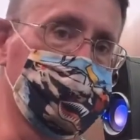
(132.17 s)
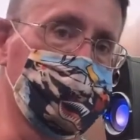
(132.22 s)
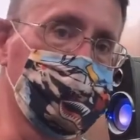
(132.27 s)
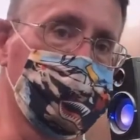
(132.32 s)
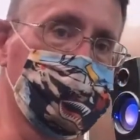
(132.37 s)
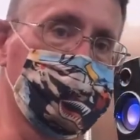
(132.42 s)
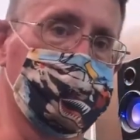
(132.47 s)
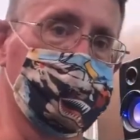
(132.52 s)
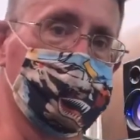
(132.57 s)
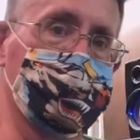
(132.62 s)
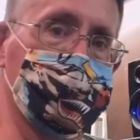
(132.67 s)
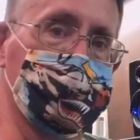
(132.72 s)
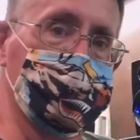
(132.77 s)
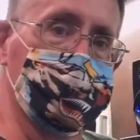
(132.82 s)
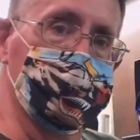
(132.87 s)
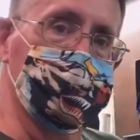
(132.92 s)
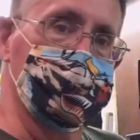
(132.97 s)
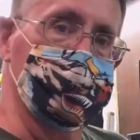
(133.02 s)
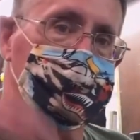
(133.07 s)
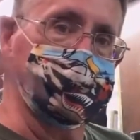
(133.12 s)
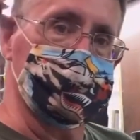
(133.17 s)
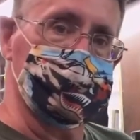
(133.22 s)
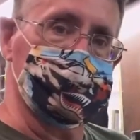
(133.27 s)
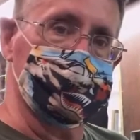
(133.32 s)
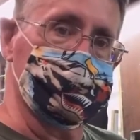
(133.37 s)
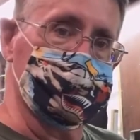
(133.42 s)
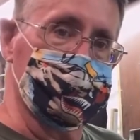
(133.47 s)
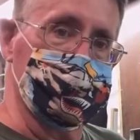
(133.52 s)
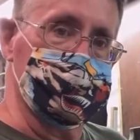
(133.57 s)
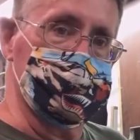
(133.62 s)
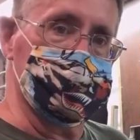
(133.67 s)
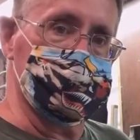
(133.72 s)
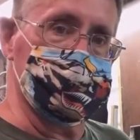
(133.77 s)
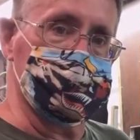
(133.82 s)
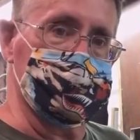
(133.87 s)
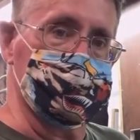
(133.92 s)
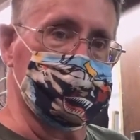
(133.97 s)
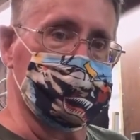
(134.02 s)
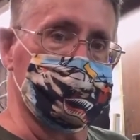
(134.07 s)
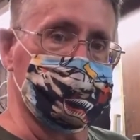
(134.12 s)
gear, which raised
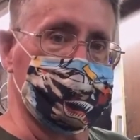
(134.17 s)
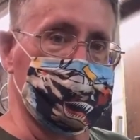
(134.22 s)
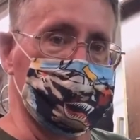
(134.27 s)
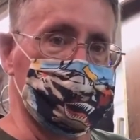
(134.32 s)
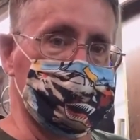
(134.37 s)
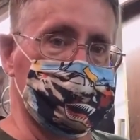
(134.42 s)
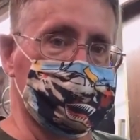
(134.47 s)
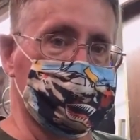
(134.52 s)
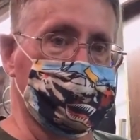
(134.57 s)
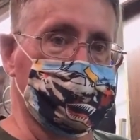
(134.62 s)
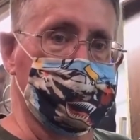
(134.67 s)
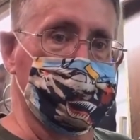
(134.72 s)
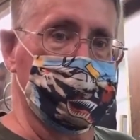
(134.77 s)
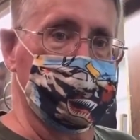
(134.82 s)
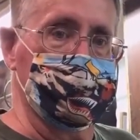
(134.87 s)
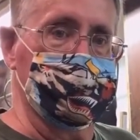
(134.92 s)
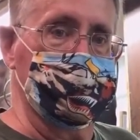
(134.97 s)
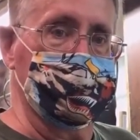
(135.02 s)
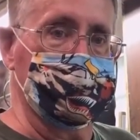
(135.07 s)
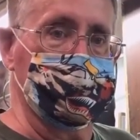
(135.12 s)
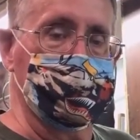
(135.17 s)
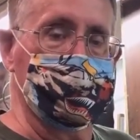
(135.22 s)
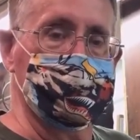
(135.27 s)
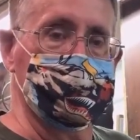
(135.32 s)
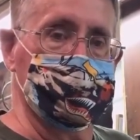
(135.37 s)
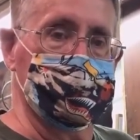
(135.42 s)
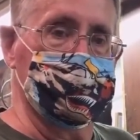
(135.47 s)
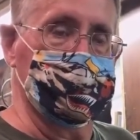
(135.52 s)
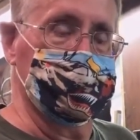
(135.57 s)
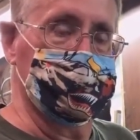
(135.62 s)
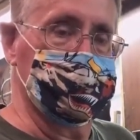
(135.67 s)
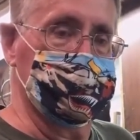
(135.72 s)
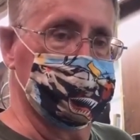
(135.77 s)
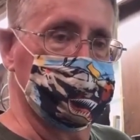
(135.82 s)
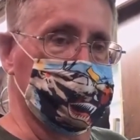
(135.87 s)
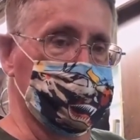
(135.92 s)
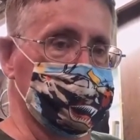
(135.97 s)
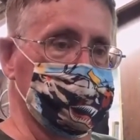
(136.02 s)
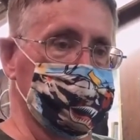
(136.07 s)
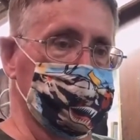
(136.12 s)
the thrust line and gave them a little
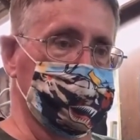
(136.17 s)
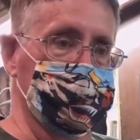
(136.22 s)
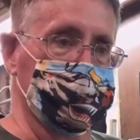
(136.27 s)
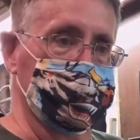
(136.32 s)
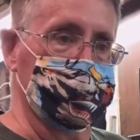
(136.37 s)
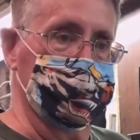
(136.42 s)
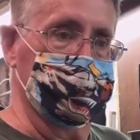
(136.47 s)
bit better